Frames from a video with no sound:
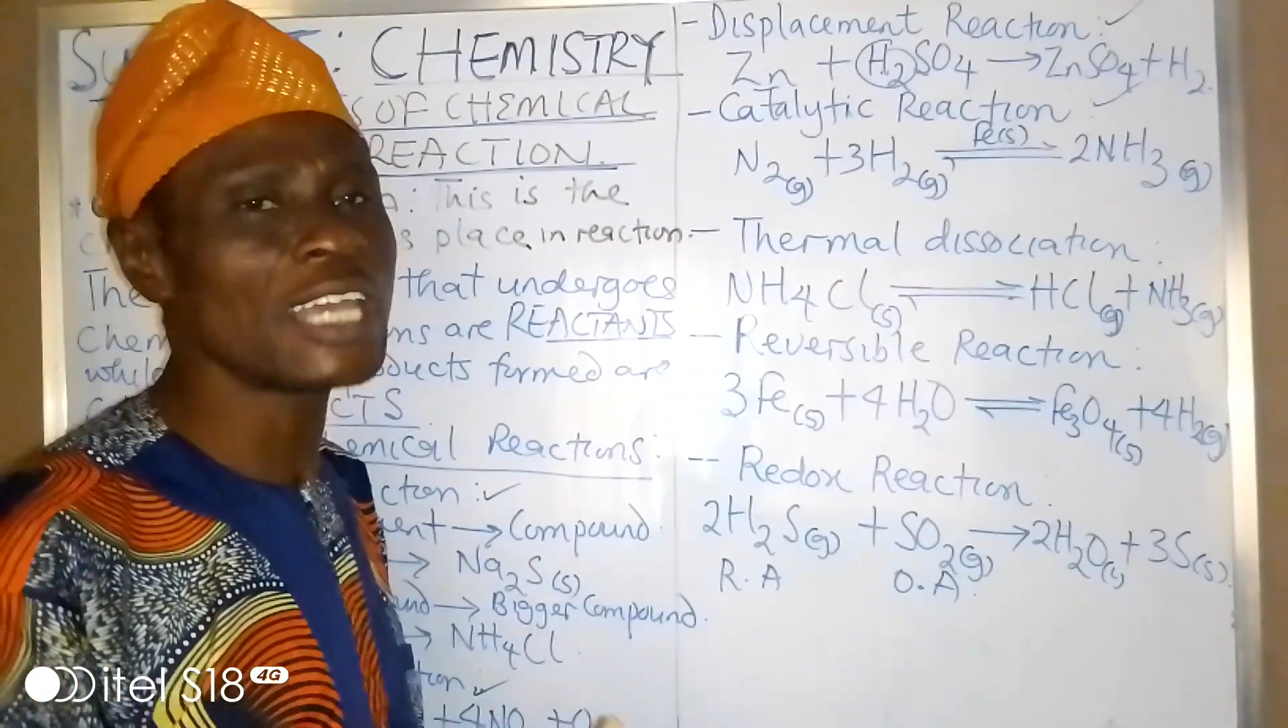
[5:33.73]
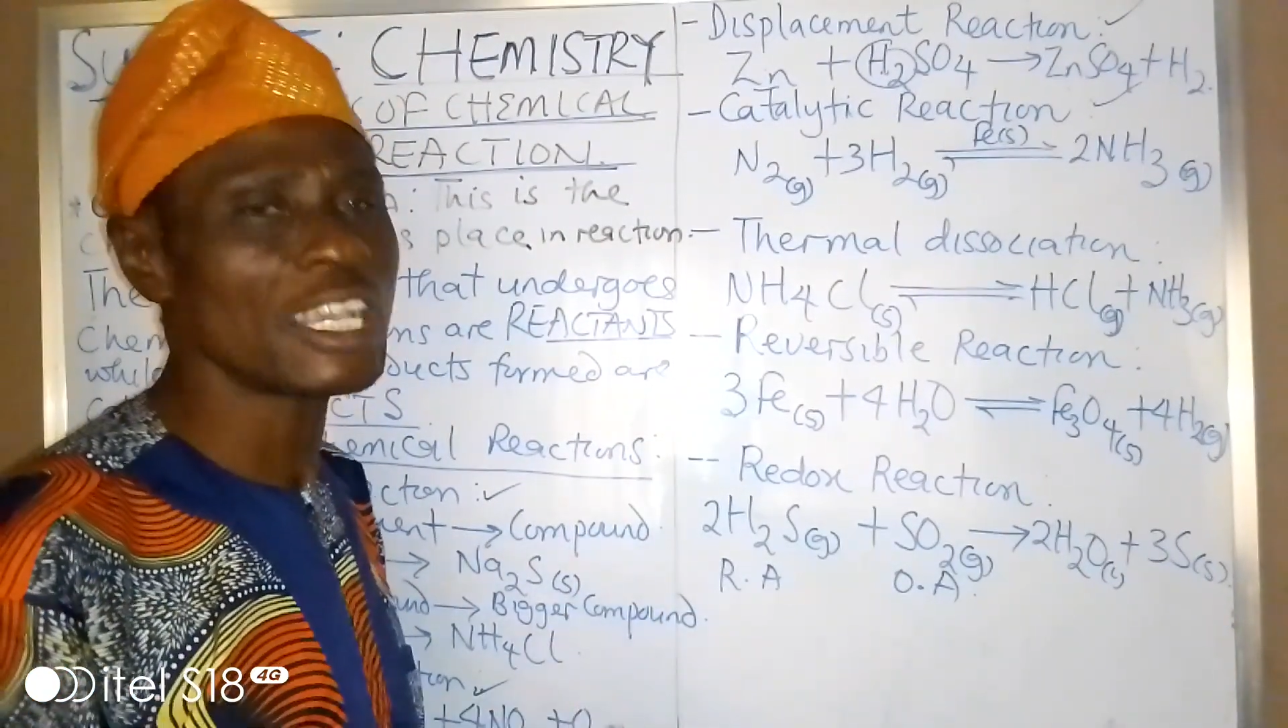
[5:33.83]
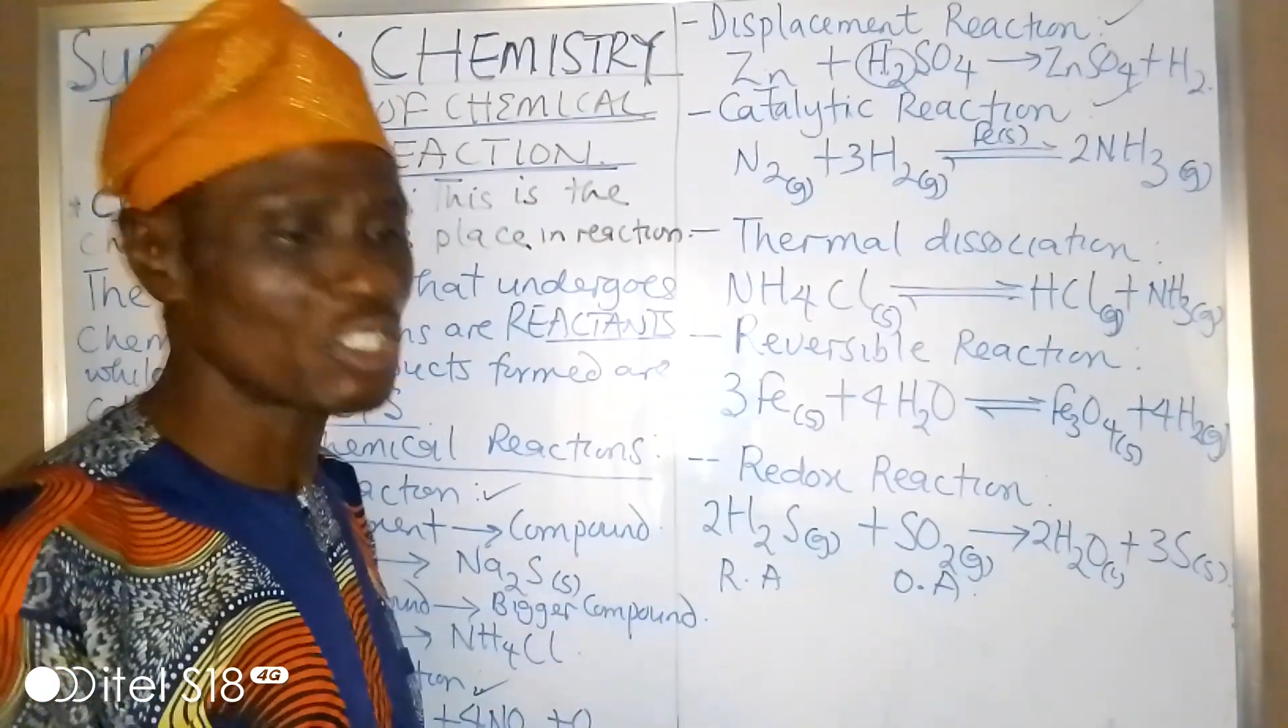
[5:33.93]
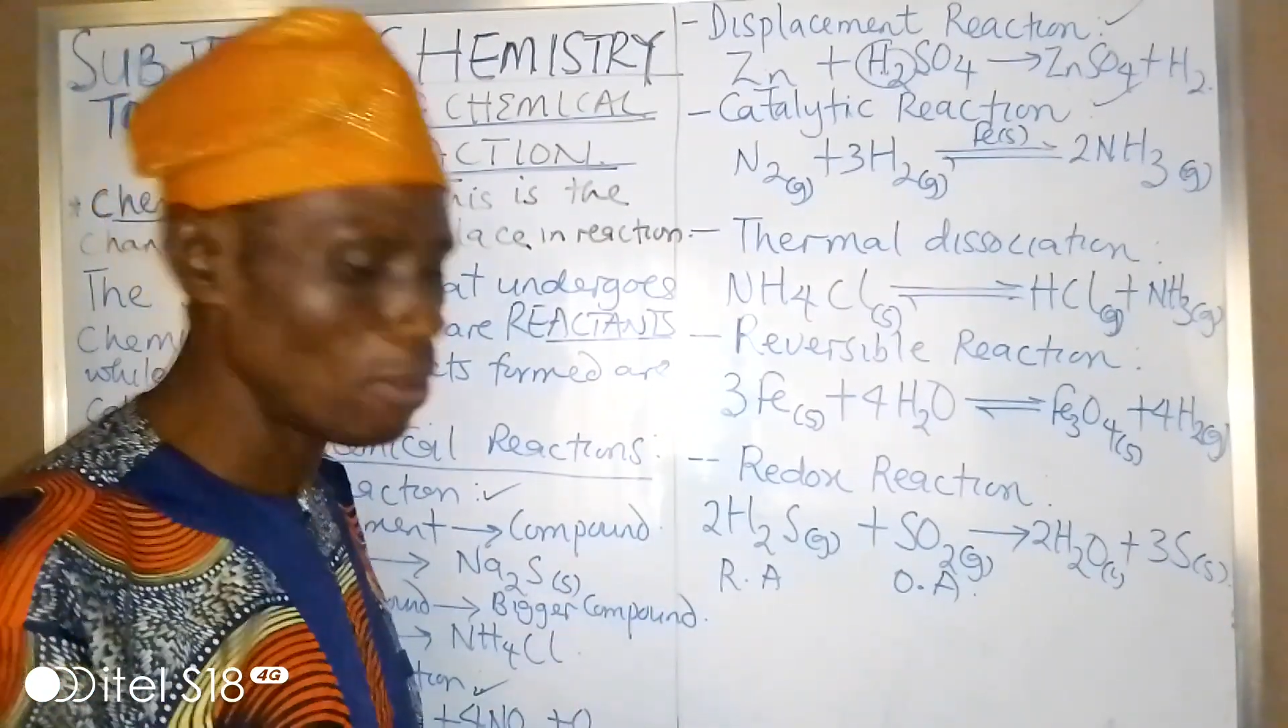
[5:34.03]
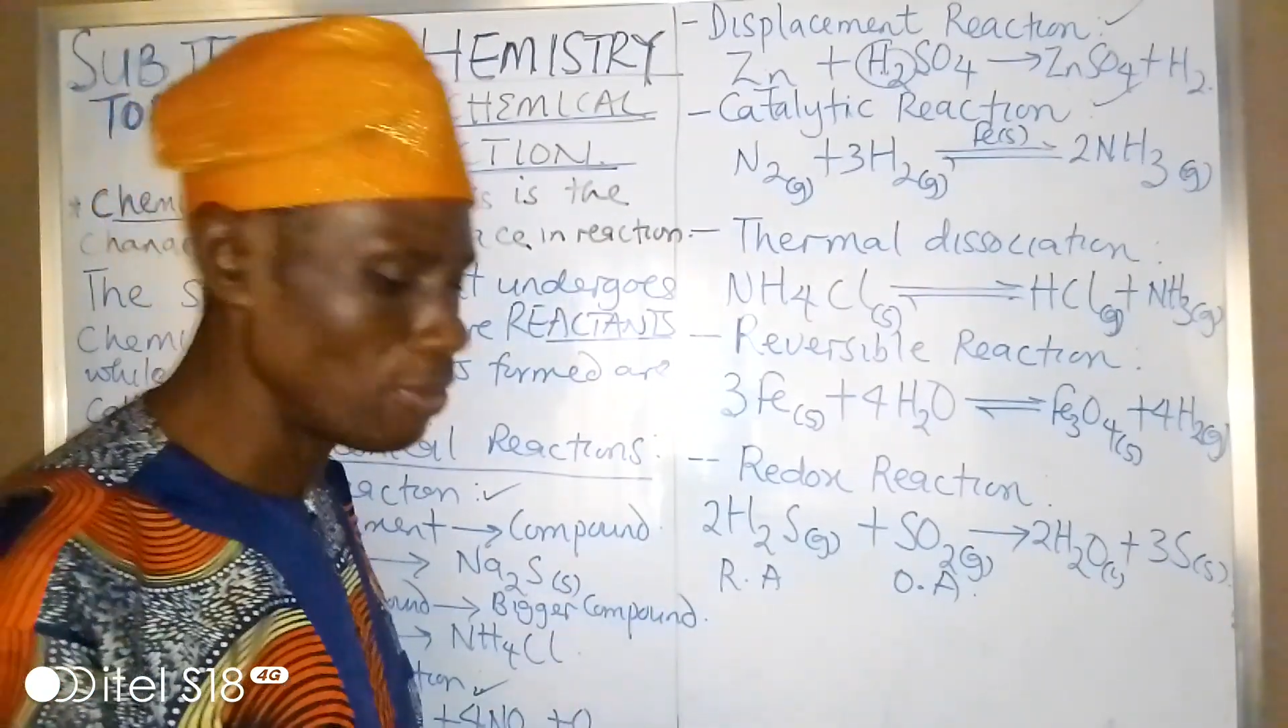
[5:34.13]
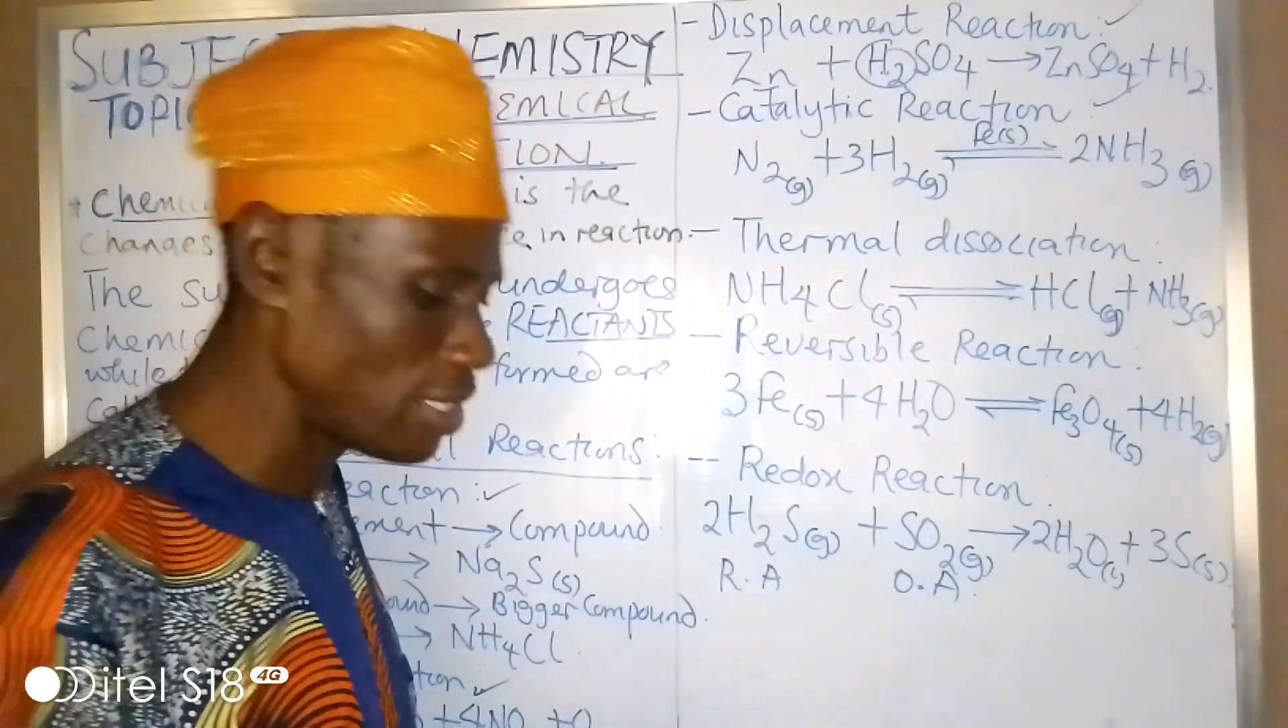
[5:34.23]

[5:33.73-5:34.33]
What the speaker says: reaction